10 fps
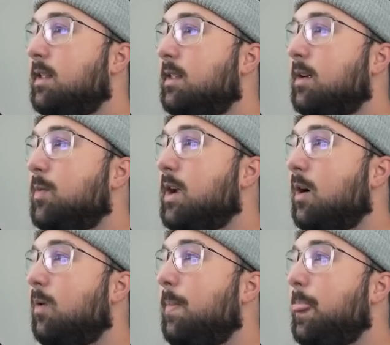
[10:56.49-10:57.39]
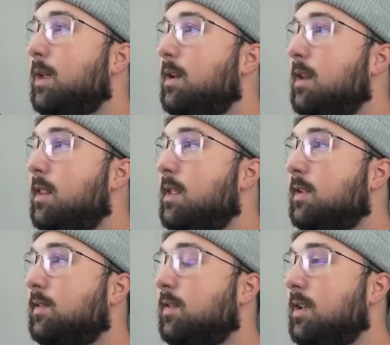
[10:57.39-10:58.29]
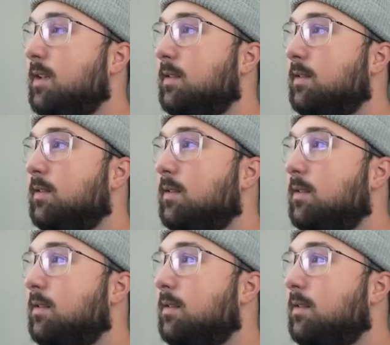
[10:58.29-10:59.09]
There we go. This is